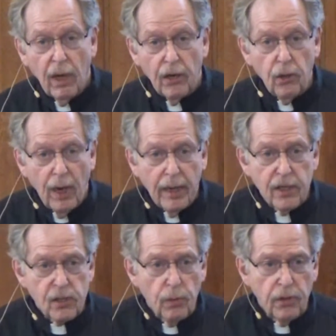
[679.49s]
Are you
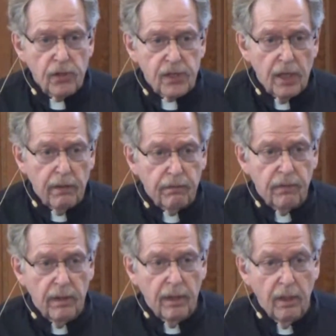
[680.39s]
honest with yourself?
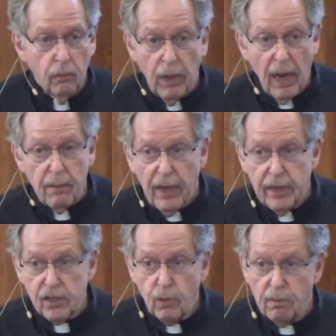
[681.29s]
When I'm
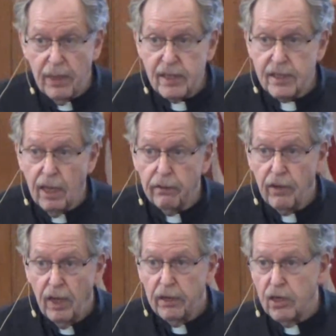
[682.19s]
honest with
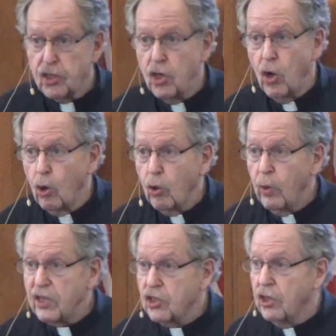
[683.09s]
myself, there's no
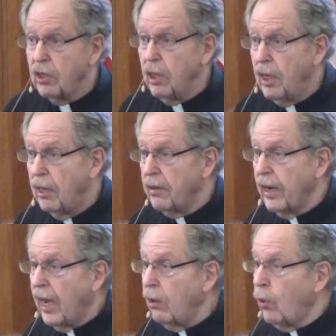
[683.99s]
question
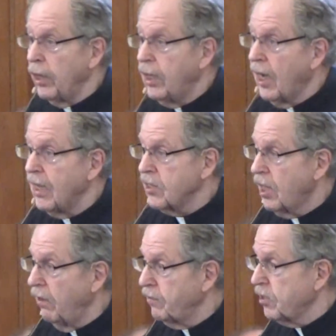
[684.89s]
that I want God's
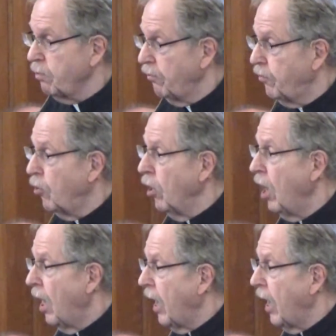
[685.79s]
gifts before